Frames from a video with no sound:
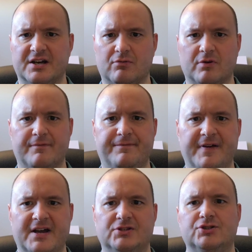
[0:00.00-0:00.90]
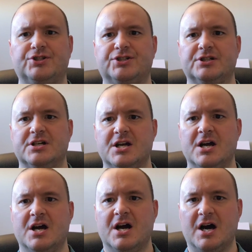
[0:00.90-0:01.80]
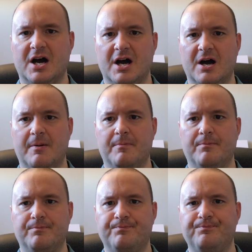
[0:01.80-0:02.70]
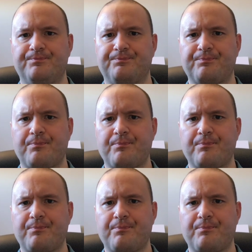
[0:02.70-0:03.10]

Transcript: revenge. Um,